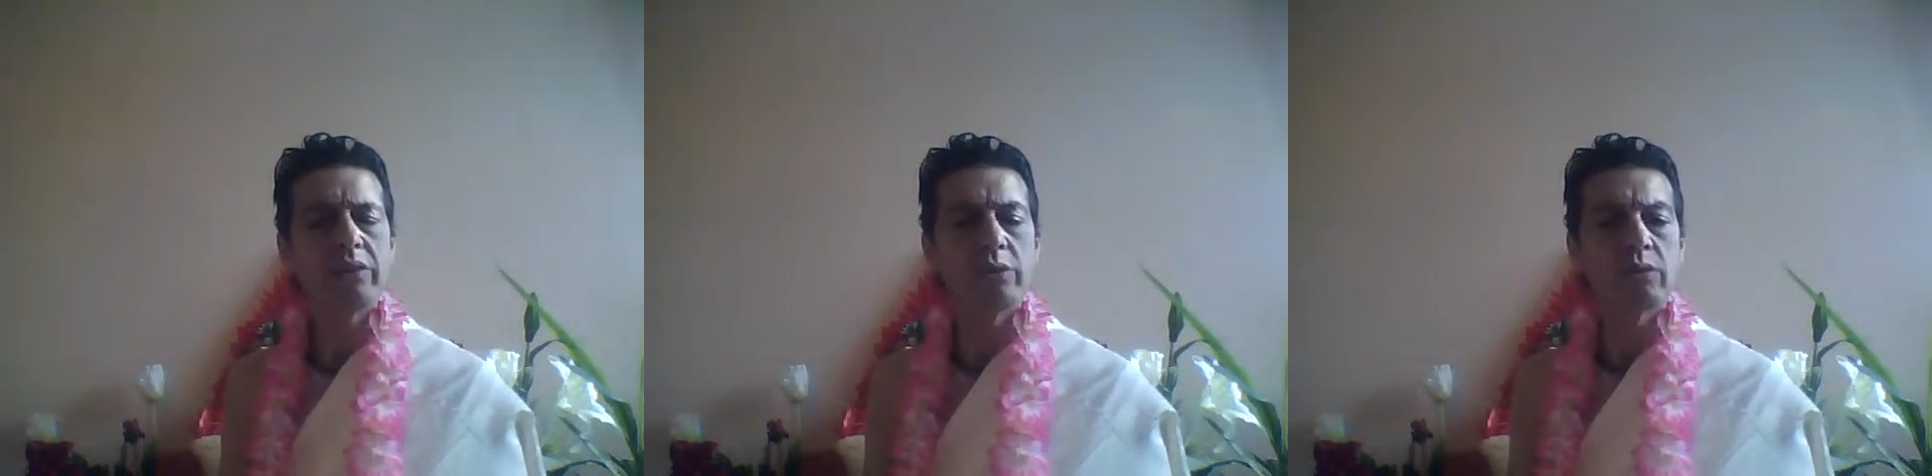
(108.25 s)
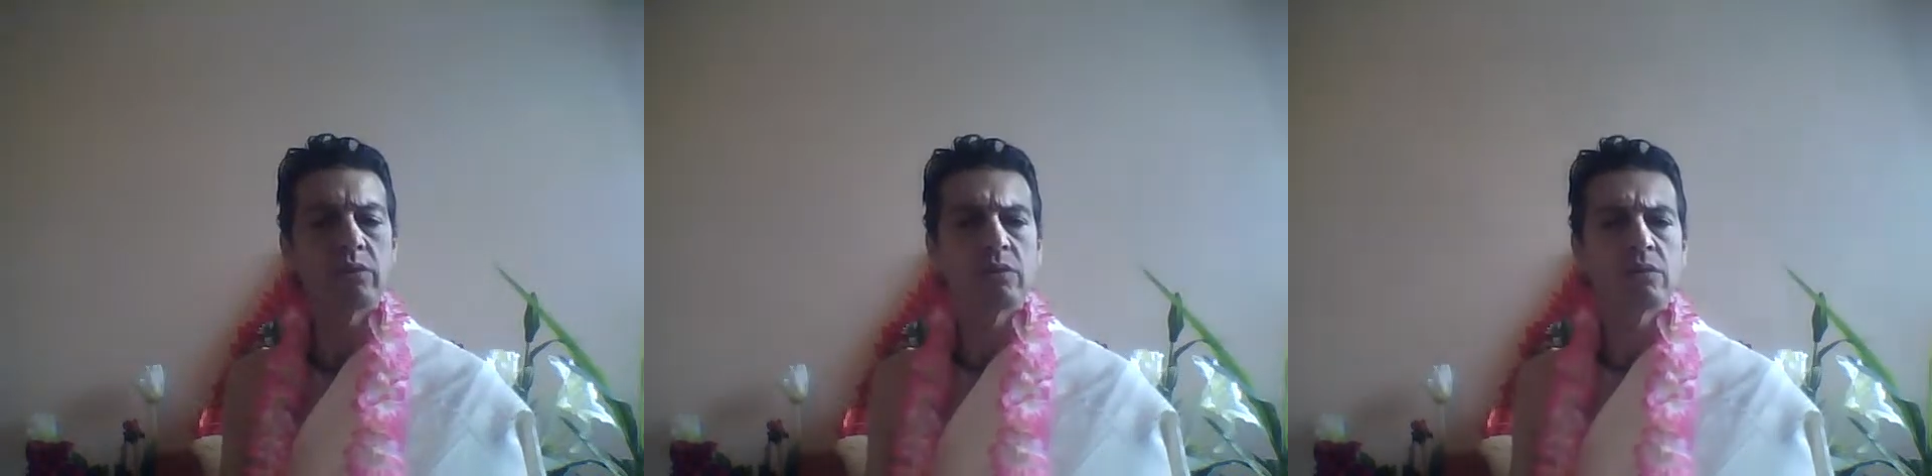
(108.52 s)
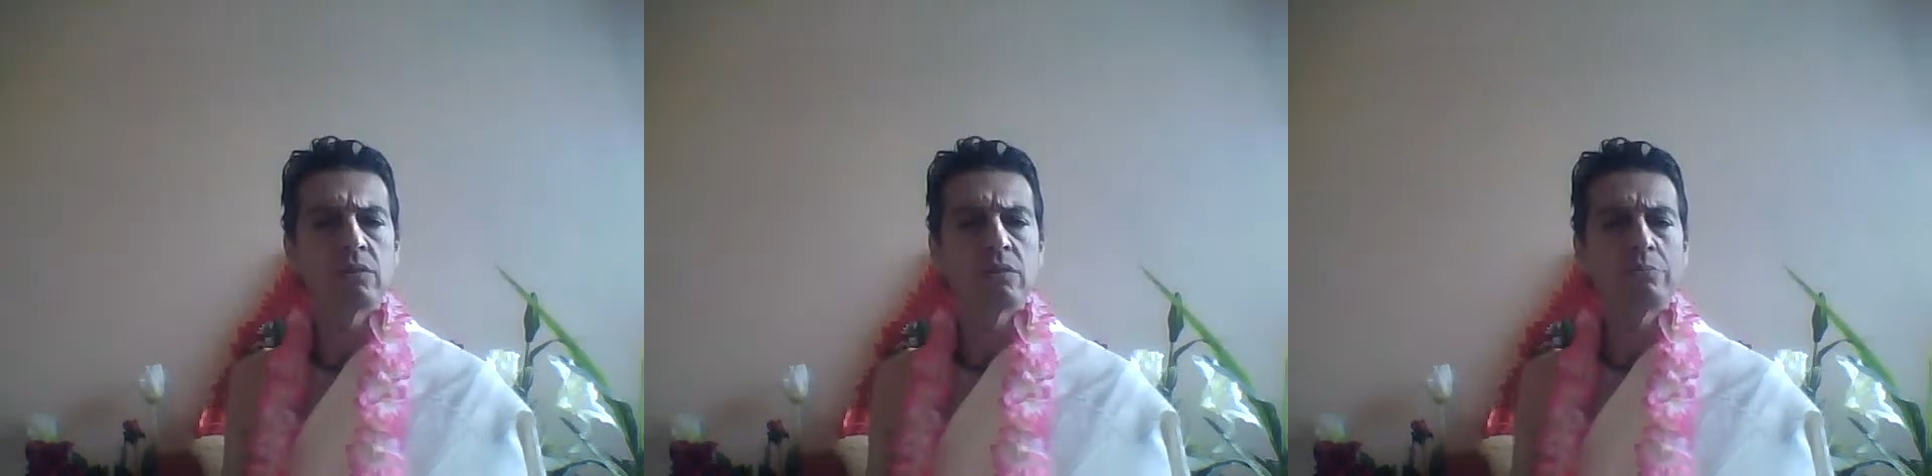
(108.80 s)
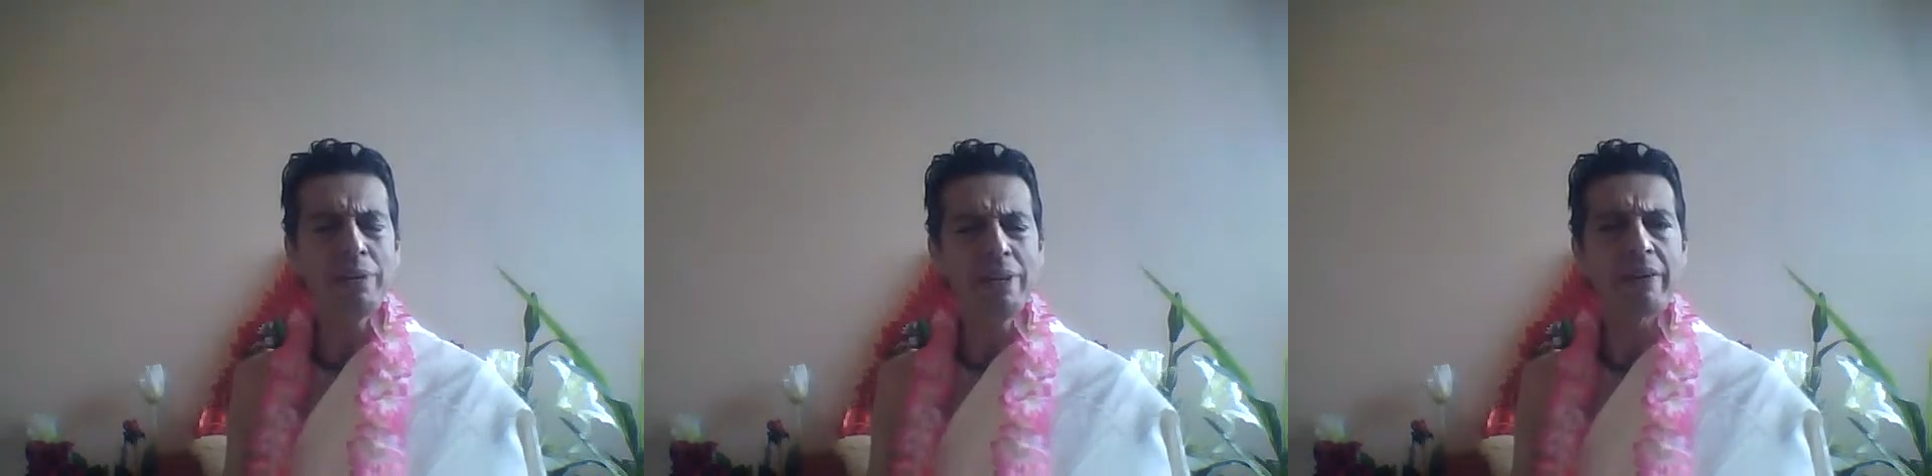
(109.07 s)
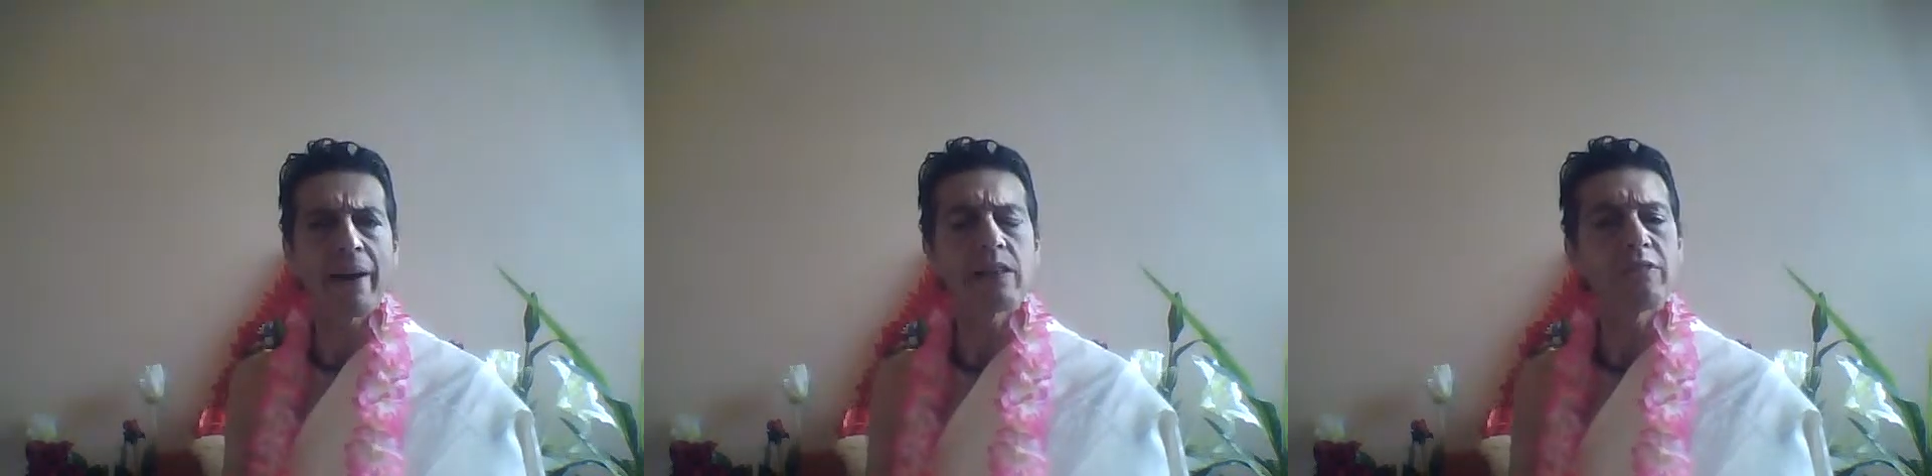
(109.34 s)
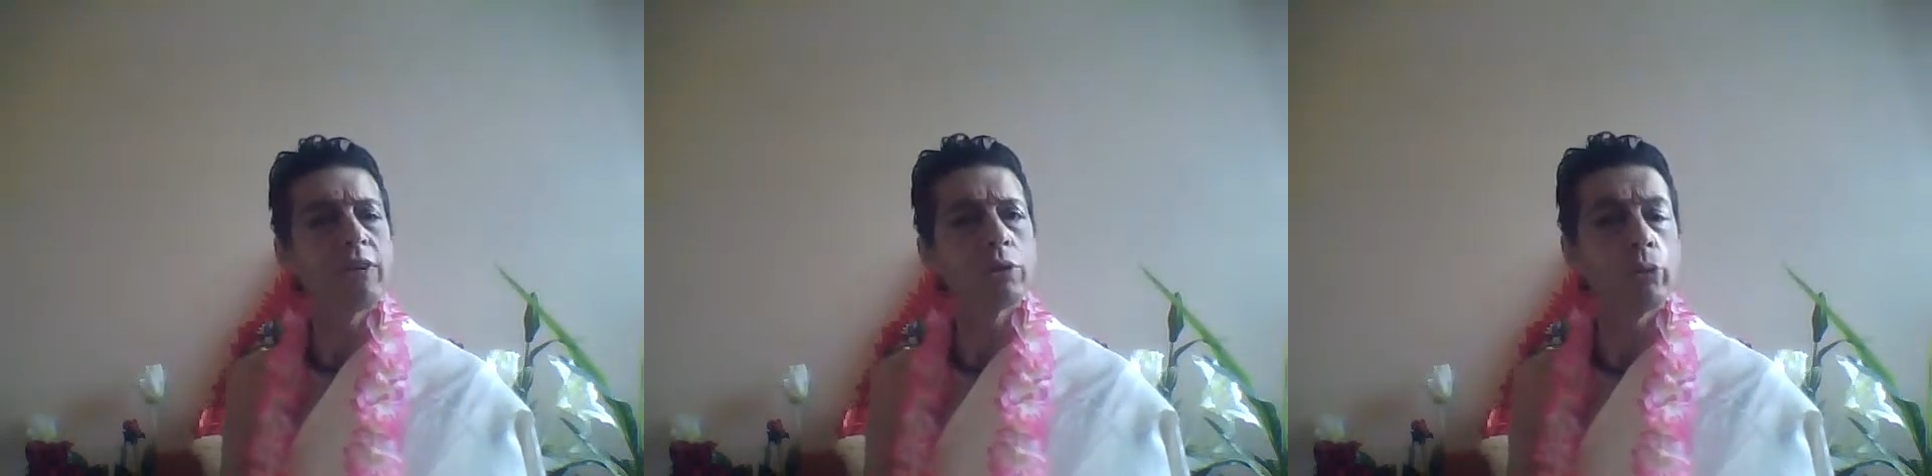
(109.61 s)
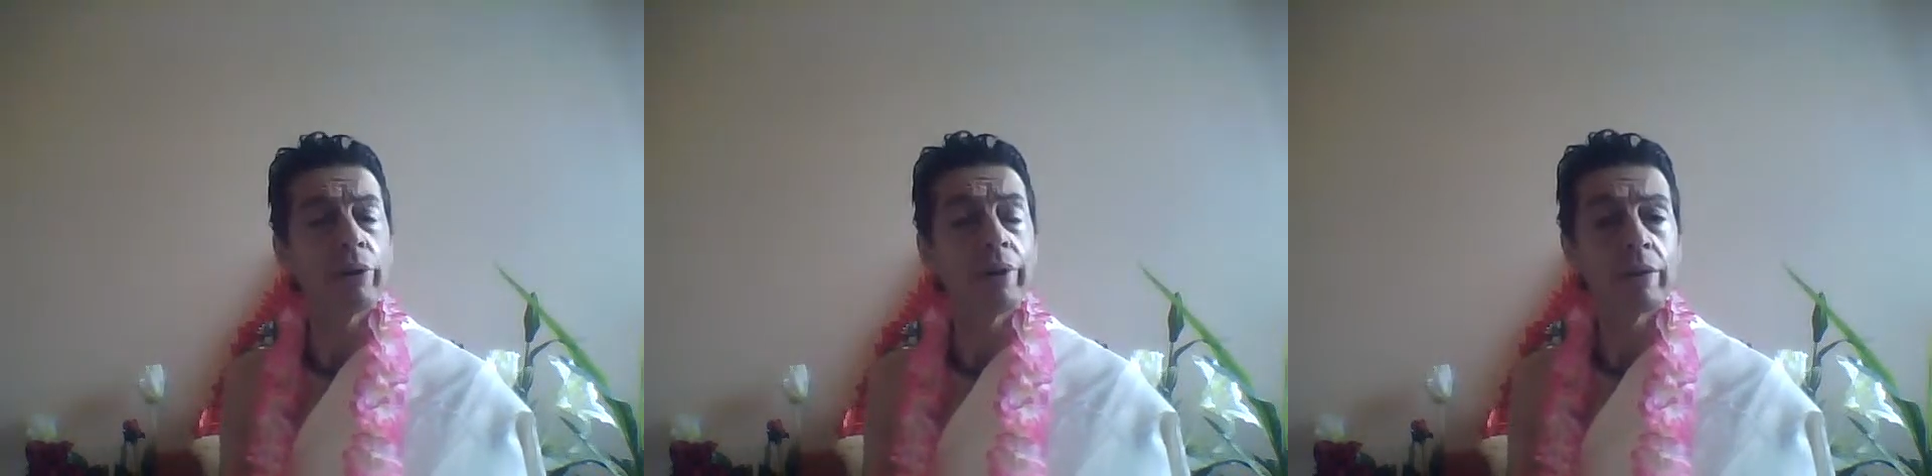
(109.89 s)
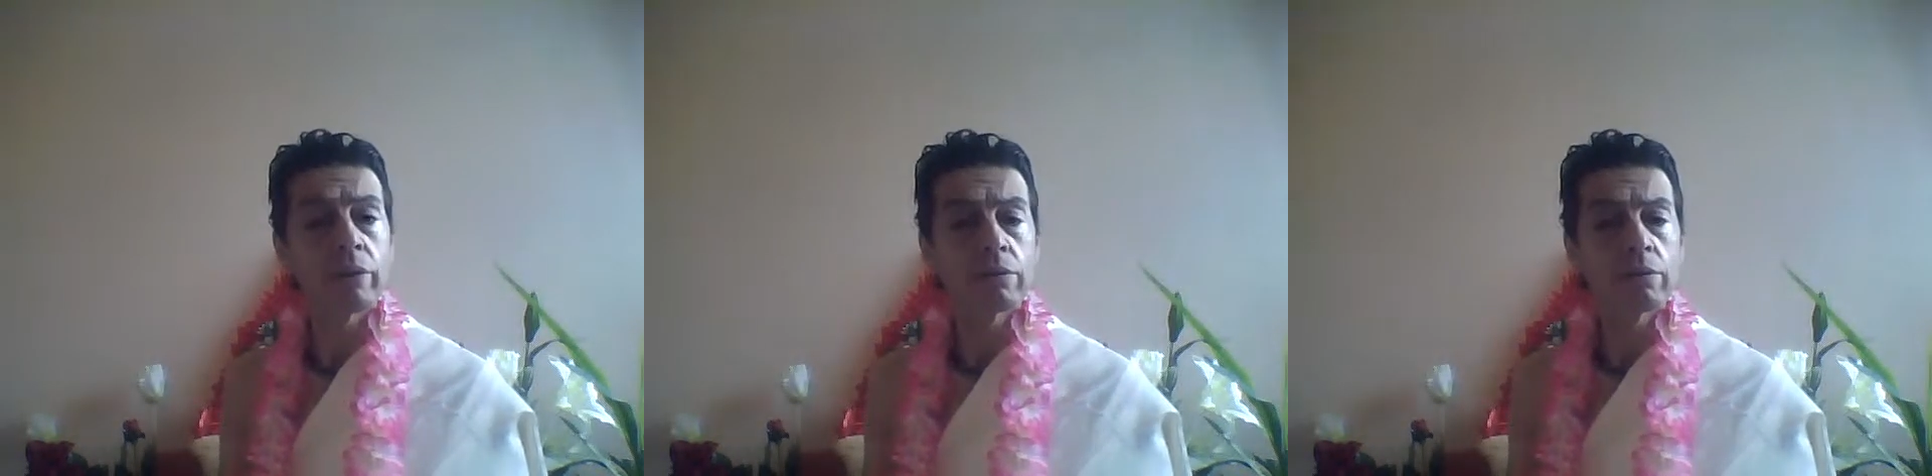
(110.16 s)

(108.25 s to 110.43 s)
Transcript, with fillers: you. Be grateful to her.